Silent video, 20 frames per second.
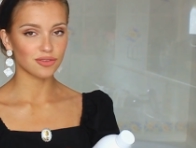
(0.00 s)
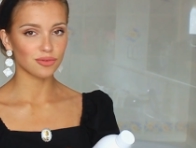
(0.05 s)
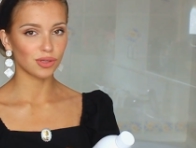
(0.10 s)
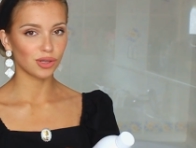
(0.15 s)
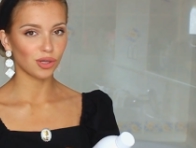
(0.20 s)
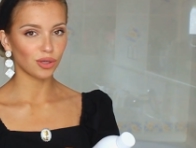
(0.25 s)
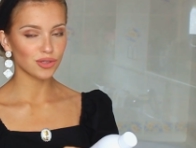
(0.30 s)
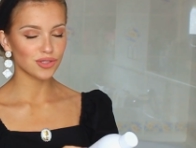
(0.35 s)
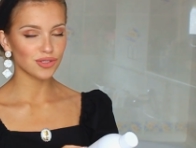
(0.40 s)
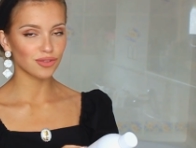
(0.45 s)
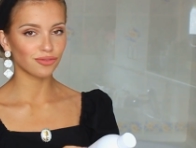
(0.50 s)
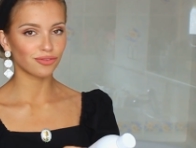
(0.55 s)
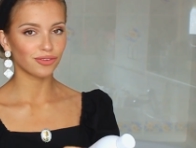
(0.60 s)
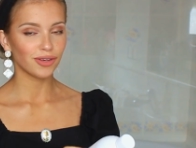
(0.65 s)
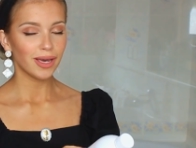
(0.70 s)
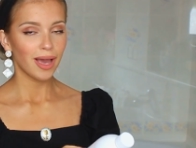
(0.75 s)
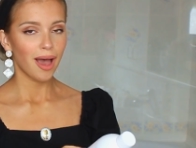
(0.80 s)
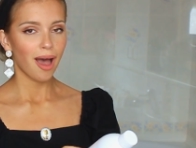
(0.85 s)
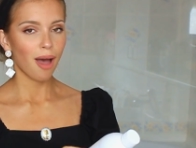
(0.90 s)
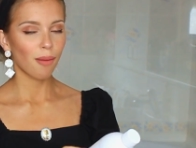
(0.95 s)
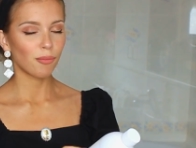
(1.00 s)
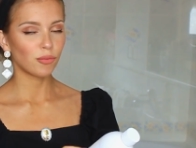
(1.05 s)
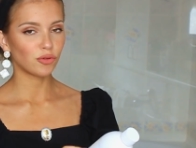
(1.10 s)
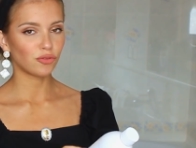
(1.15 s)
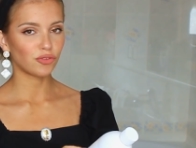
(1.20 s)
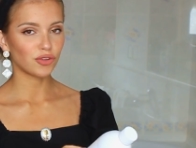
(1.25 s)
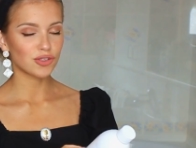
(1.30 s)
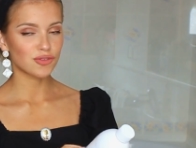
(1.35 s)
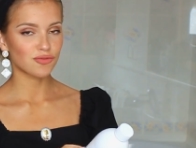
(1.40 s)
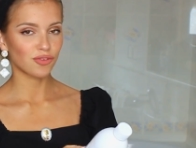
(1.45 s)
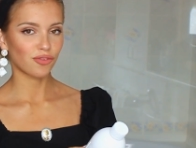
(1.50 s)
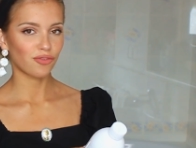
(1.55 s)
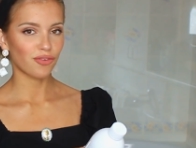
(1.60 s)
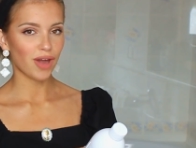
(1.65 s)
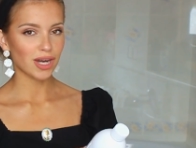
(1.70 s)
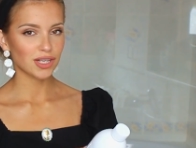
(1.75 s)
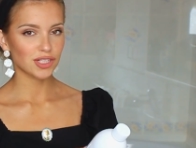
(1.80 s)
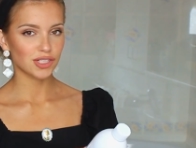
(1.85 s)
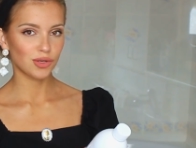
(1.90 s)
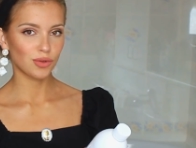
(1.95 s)
do a lot of um, reviews for
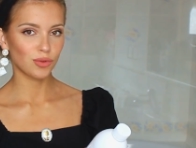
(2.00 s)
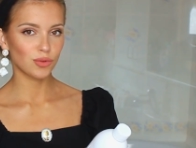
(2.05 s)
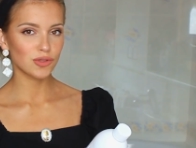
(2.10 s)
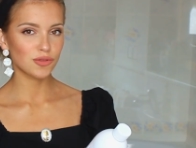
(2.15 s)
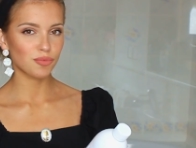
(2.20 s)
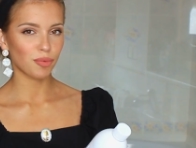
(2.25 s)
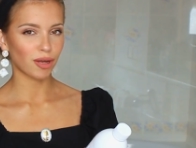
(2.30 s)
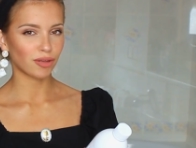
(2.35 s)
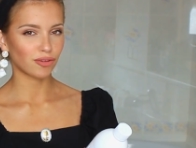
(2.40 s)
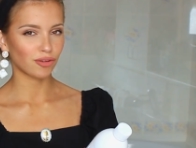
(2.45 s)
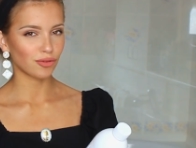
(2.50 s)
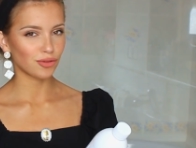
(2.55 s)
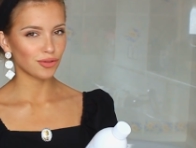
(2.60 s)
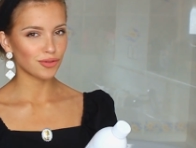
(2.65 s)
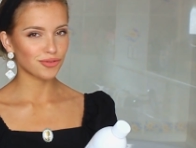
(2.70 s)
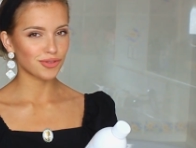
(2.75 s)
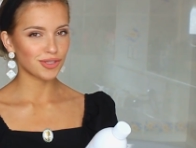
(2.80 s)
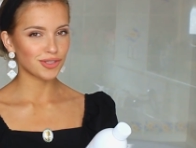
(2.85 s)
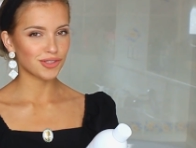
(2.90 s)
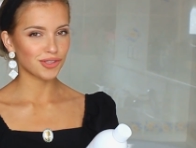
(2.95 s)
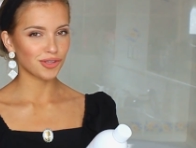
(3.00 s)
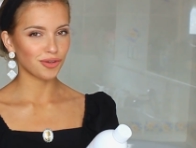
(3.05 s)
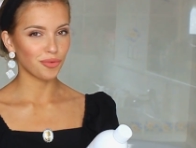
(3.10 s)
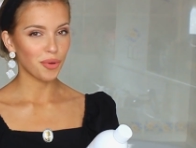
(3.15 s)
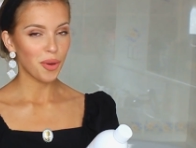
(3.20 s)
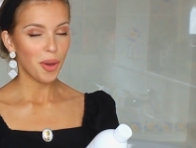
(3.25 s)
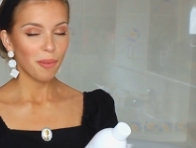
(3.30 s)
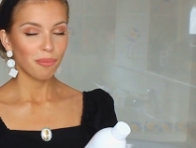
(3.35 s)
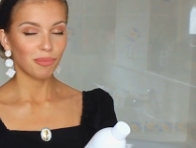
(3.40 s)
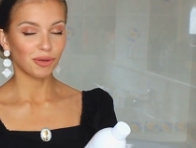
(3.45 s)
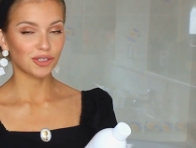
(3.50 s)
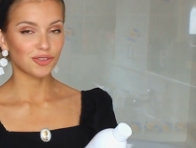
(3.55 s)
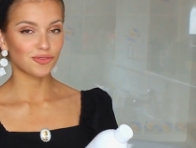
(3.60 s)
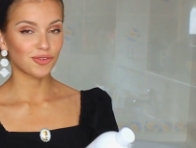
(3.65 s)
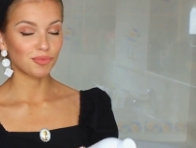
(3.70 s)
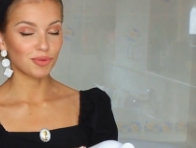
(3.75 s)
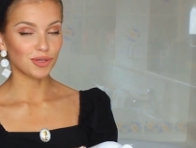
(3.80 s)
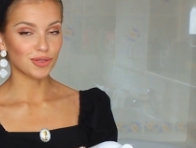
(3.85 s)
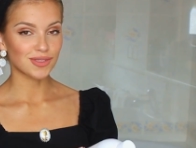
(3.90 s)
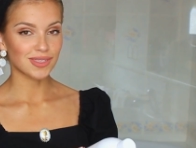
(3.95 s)
fashion hauls, but I don't usually do much
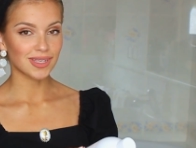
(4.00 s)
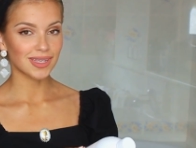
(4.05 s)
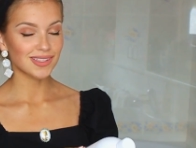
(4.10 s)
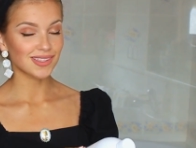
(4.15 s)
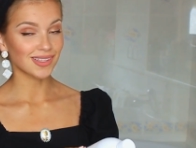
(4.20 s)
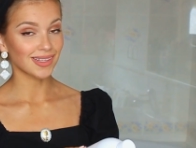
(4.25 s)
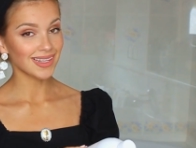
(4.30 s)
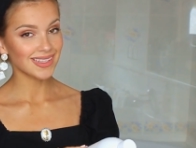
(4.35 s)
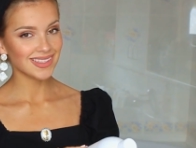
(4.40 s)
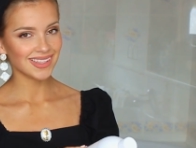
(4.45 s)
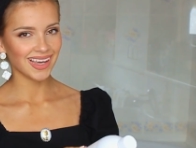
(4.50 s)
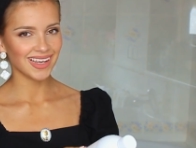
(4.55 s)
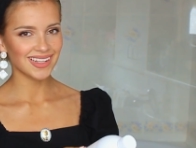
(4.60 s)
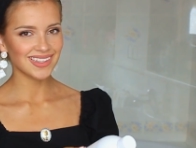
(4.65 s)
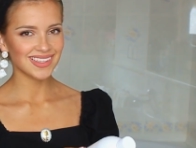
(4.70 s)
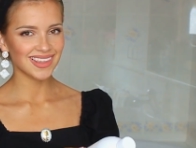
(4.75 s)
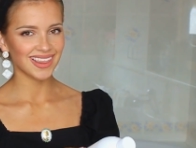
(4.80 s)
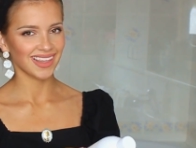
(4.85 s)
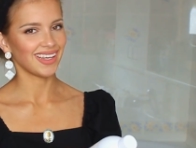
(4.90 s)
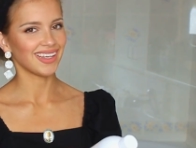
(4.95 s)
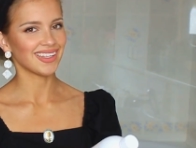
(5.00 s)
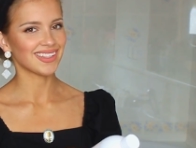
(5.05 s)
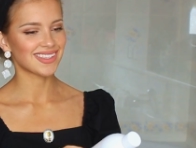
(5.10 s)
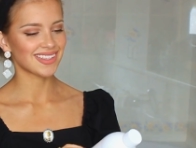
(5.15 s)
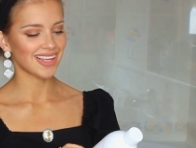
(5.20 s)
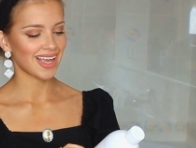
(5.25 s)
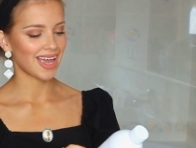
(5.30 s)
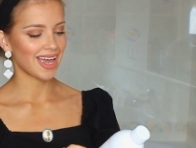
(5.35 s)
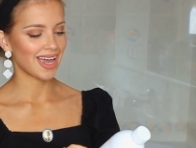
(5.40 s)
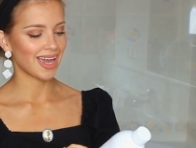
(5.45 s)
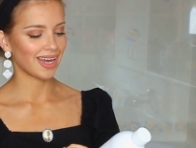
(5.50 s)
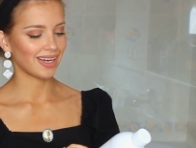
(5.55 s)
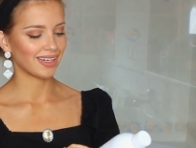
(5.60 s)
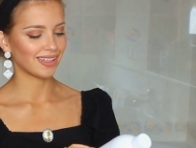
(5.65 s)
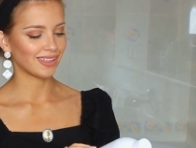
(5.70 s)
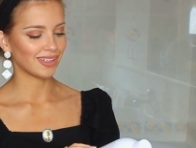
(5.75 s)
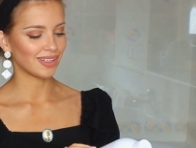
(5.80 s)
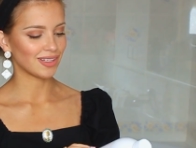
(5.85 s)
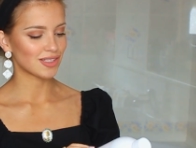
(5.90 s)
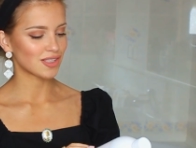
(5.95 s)
for beauty. So let's get into this
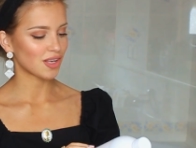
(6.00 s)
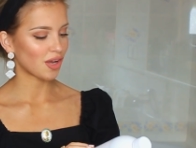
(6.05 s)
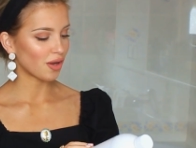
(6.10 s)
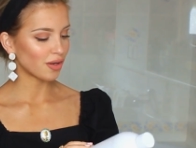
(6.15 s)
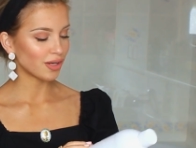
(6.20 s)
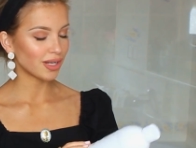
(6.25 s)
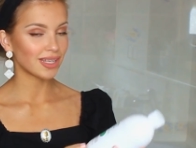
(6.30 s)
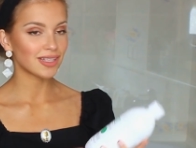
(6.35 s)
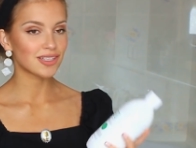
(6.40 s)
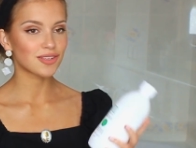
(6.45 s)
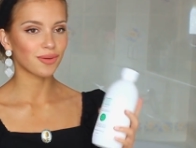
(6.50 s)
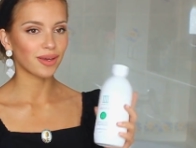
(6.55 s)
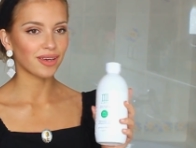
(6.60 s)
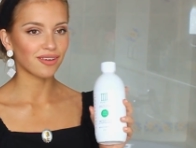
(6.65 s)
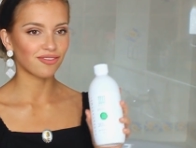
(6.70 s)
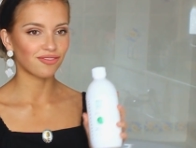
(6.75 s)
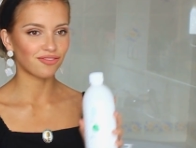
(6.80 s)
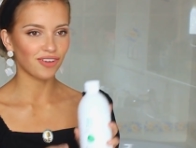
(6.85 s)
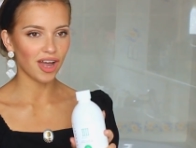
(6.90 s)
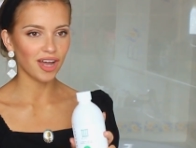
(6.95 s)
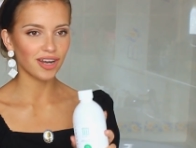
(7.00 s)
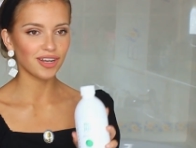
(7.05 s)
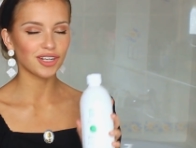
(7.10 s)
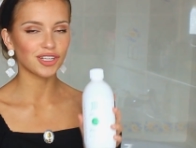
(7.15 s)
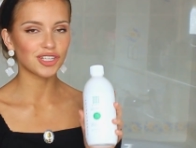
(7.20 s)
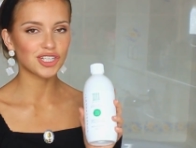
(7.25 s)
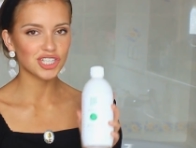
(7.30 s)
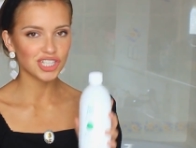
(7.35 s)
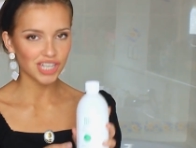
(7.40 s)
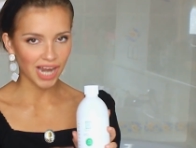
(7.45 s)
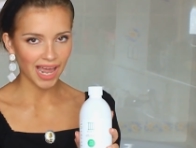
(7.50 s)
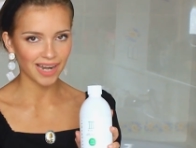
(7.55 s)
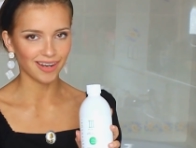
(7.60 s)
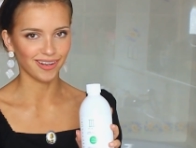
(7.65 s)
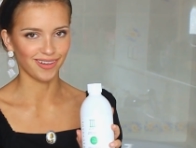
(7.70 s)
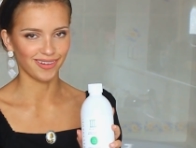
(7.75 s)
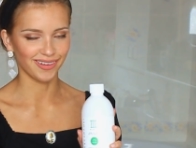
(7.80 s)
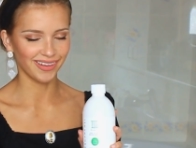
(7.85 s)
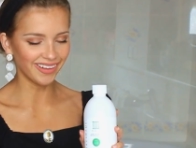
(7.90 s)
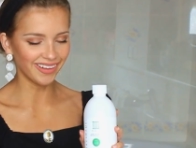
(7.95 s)
and turn it into a fun channel.